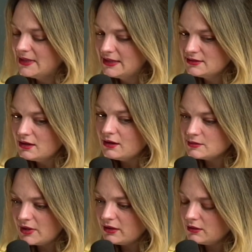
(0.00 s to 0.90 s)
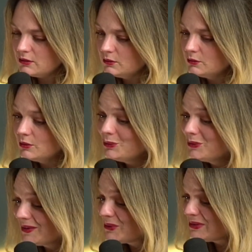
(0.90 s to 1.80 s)
my dad's youngest brother who
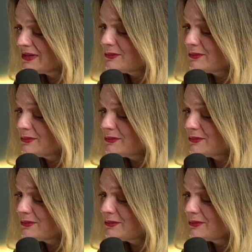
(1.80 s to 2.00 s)
went on to